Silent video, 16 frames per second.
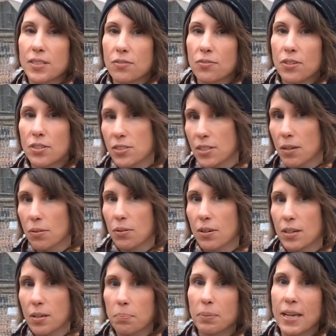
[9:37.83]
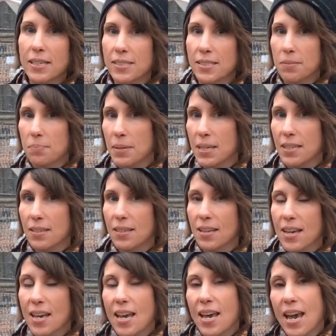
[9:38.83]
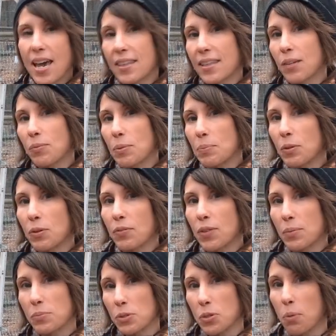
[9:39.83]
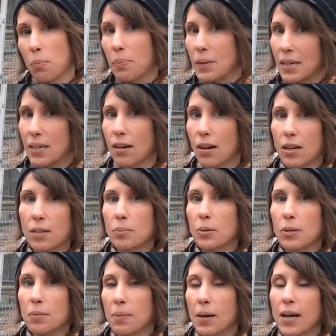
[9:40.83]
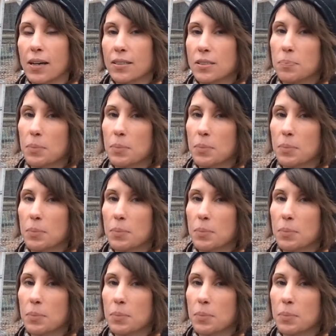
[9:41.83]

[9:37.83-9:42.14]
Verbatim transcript: At first they were in a plastic bin, and then we moved them to a big cardboard box.